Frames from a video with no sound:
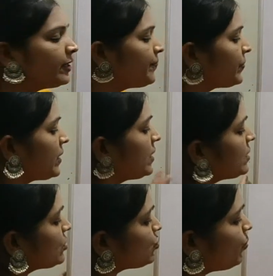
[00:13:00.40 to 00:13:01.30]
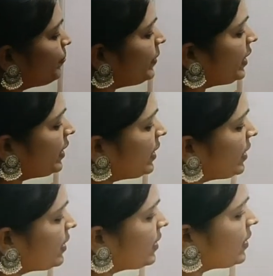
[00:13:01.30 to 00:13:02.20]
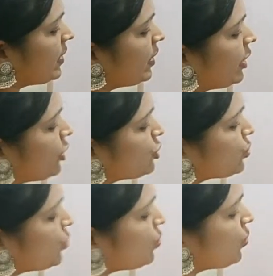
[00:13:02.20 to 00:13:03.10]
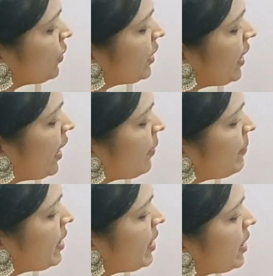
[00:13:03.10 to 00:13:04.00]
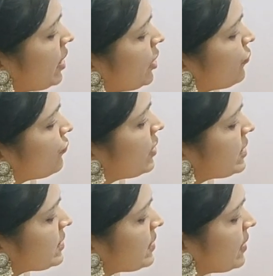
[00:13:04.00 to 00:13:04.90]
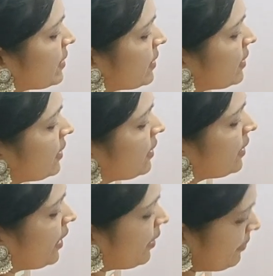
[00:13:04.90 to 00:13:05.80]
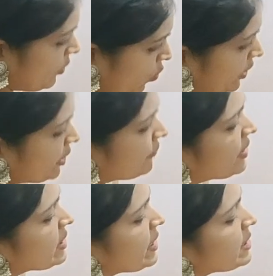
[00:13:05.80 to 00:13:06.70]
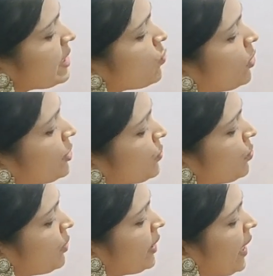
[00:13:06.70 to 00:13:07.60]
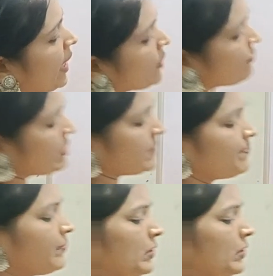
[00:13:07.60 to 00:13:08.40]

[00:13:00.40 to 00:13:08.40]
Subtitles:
right? So B into AB inverse, AB whole inverse is equal to A inverse.